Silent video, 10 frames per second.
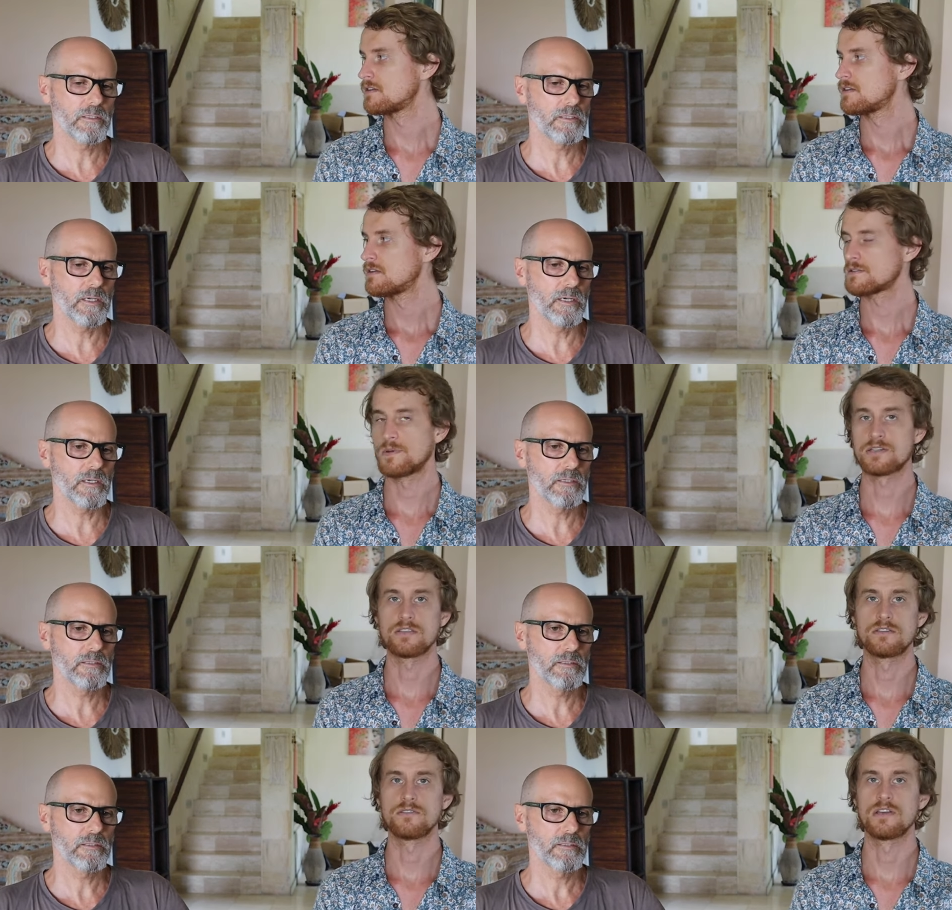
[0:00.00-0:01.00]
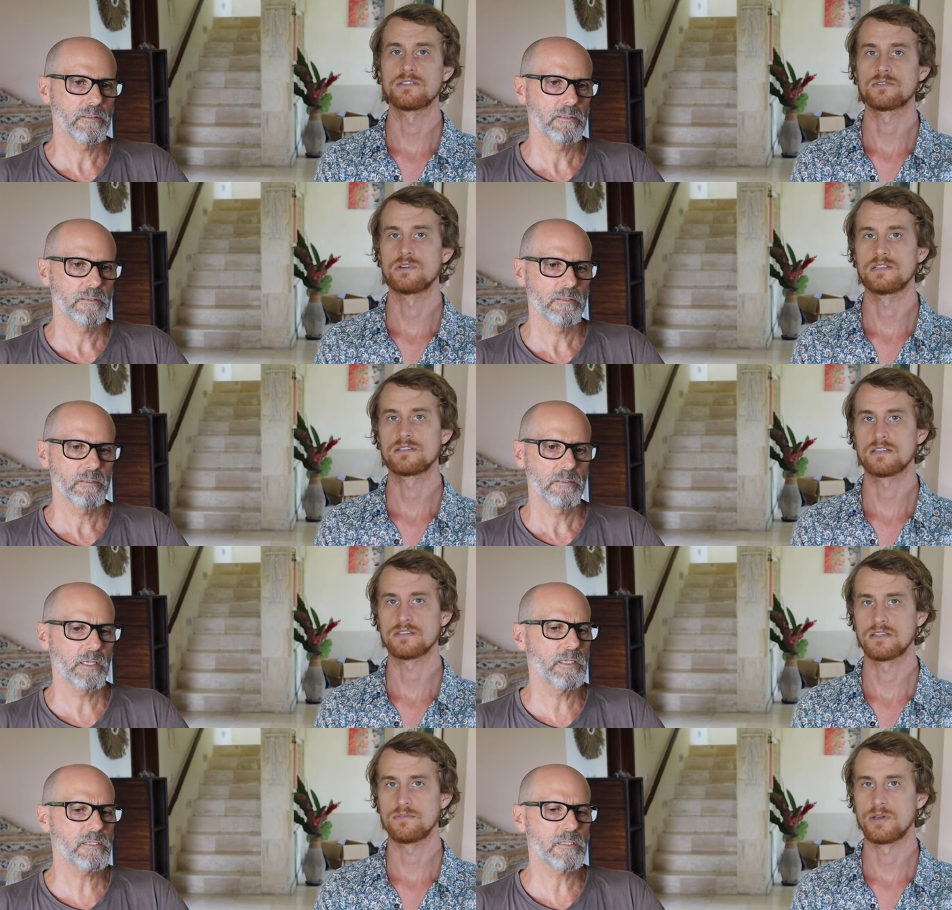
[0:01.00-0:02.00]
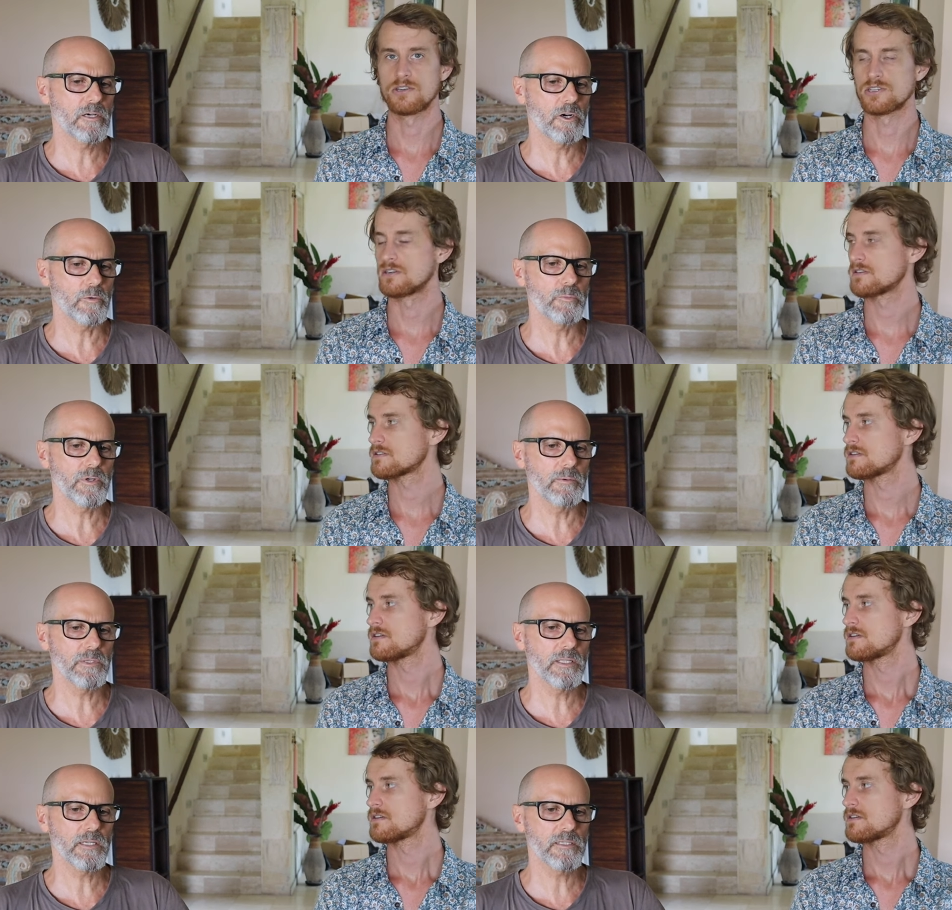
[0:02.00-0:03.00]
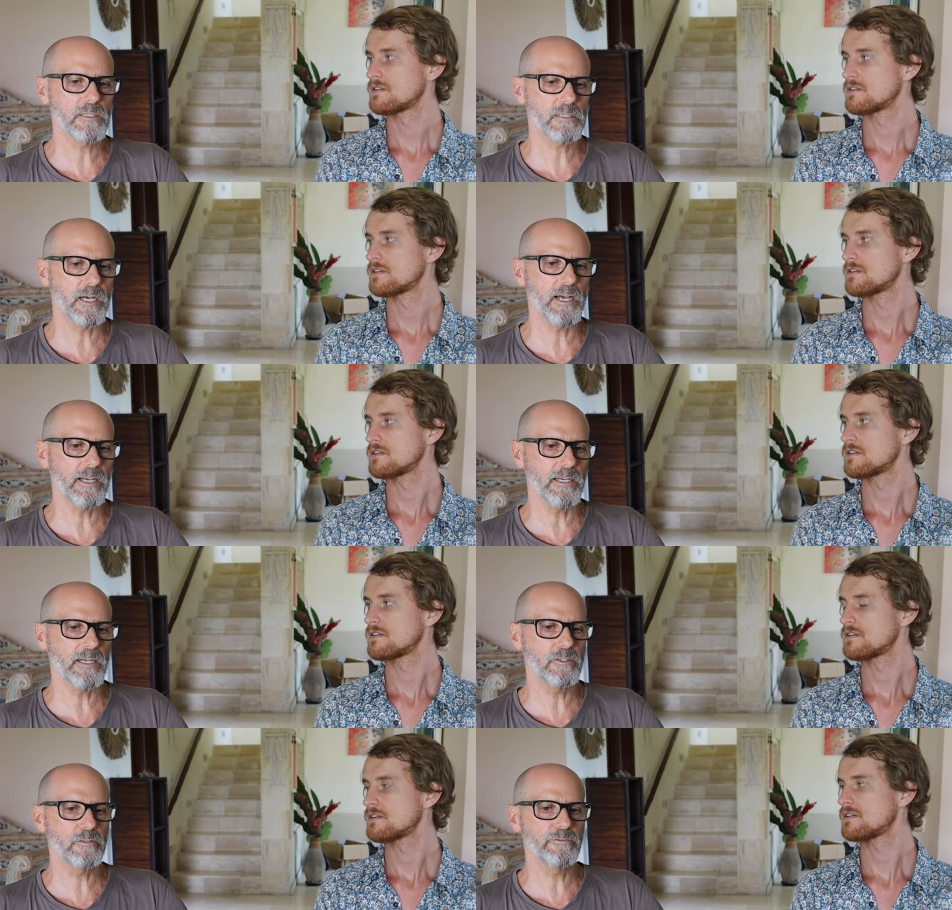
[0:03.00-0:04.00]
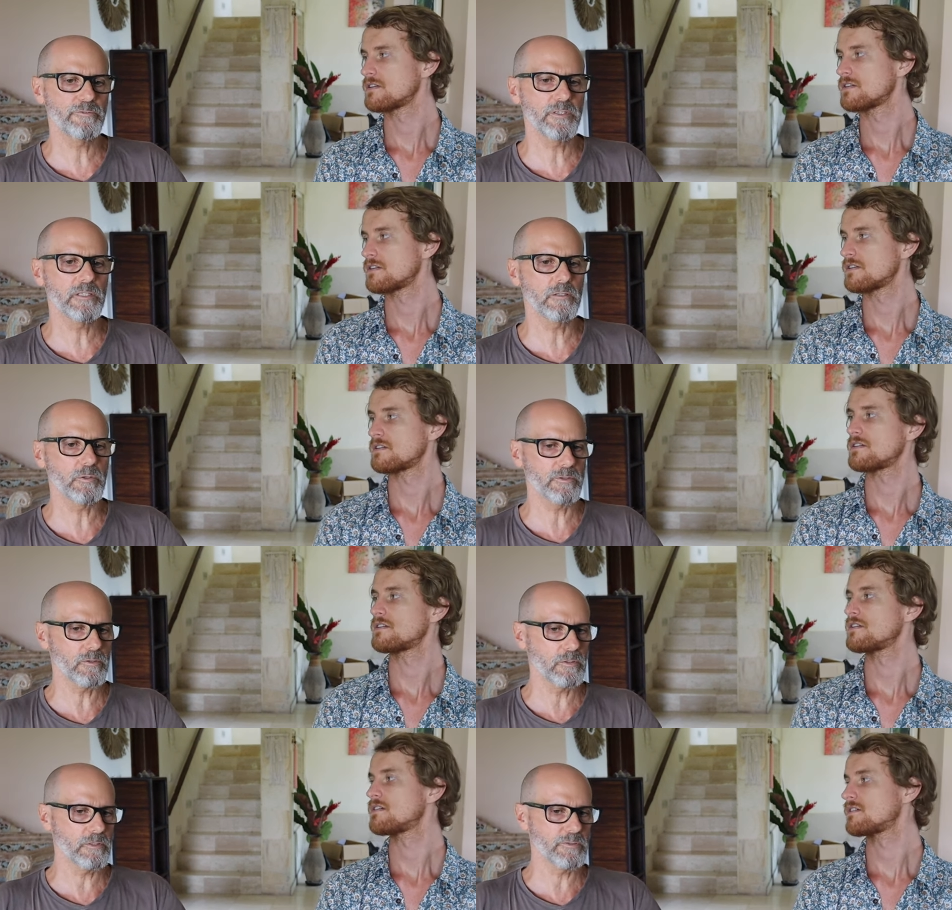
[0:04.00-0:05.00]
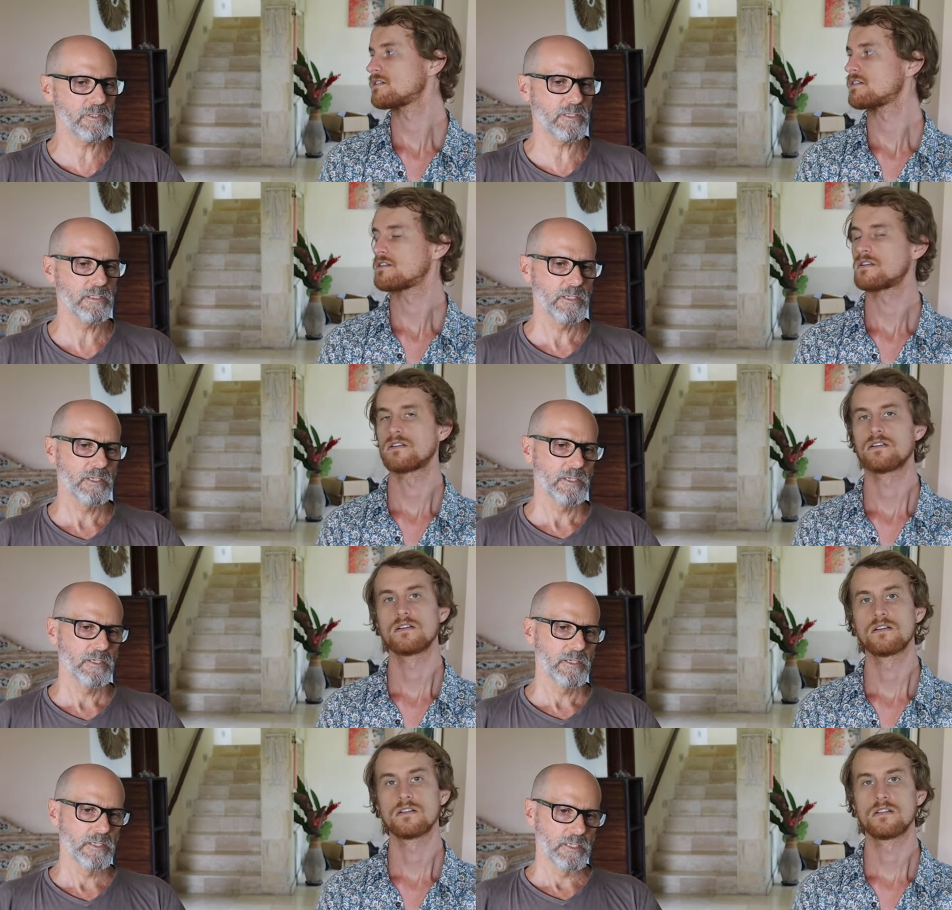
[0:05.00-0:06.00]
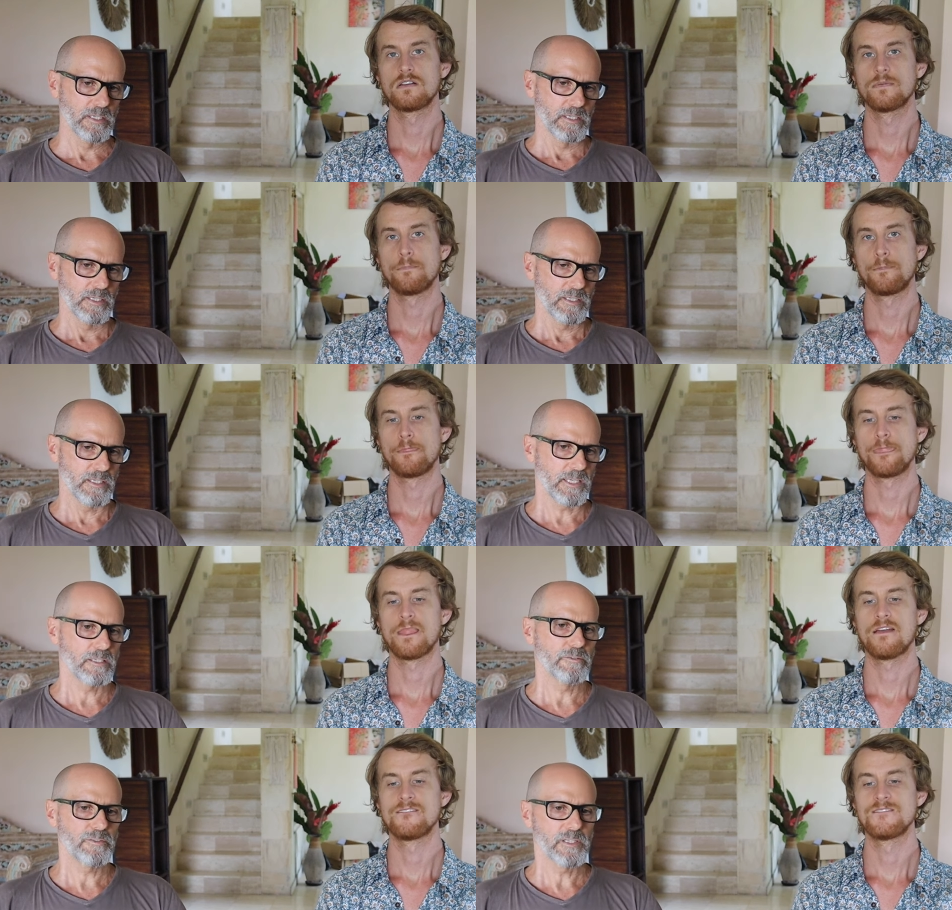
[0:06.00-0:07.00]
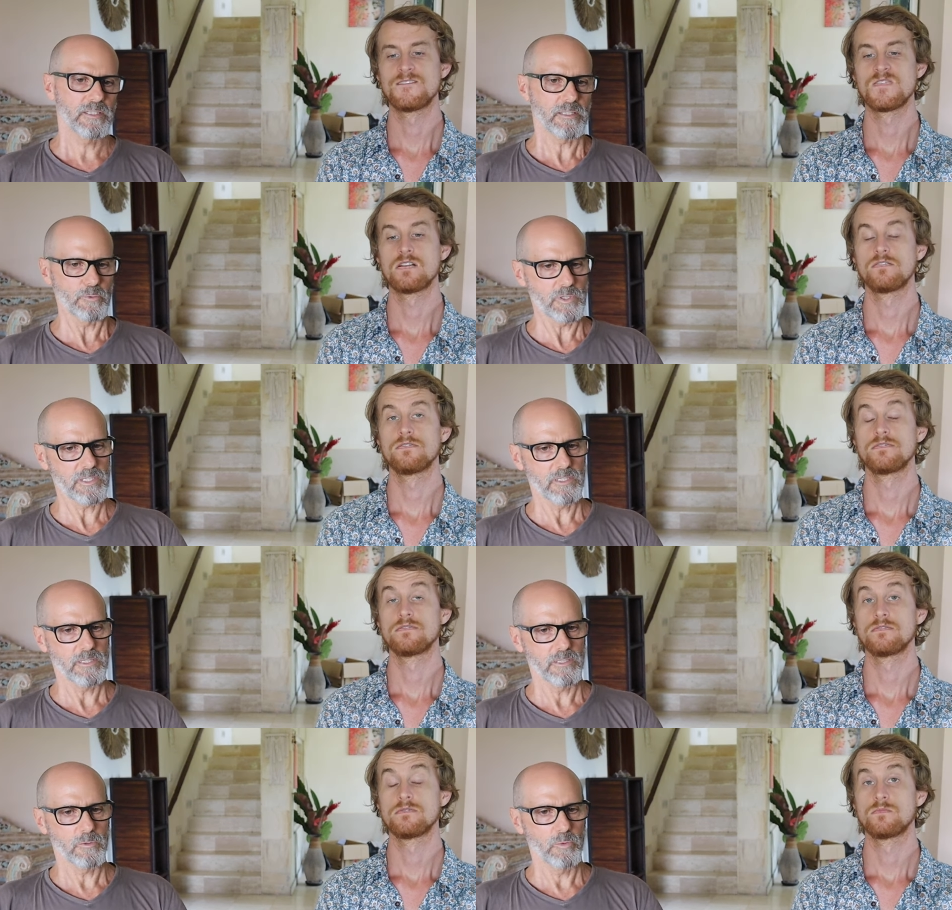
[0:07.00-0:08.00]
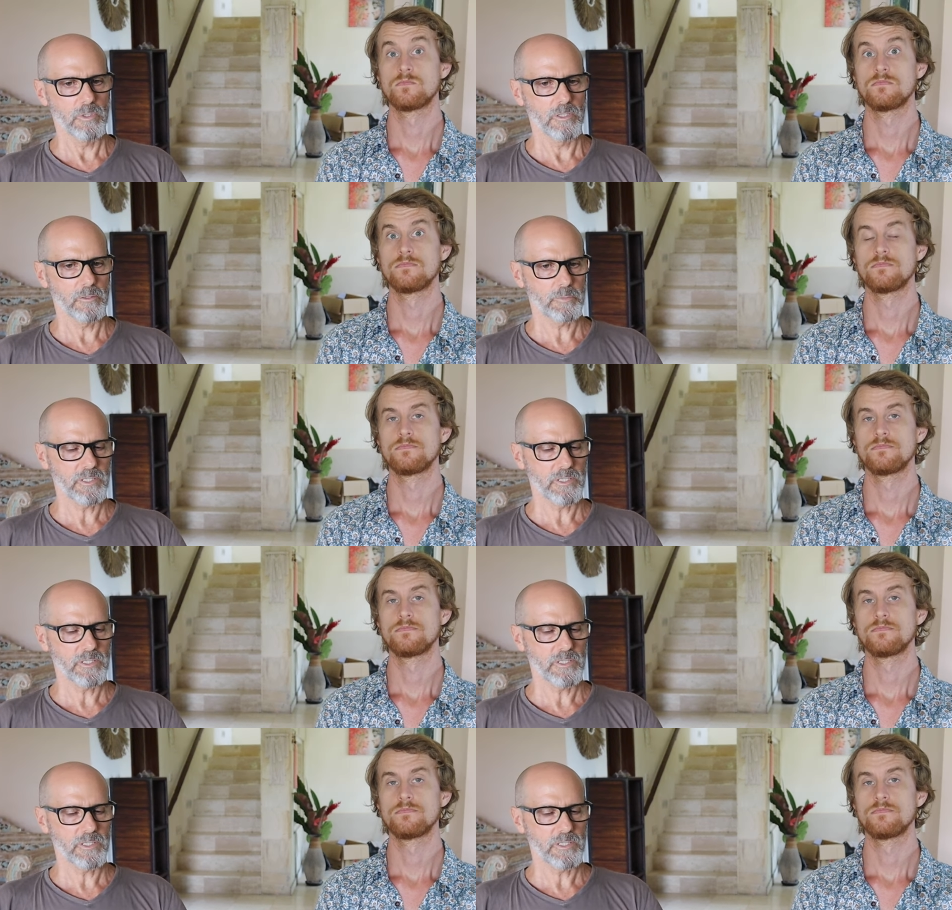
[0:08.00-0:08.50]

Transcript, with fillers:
Speaker 1: yeah. especially 2026. That, that is the hope.
Speaker 2: I mean, that is, I, I do feel with all of the negative things that we see in the world,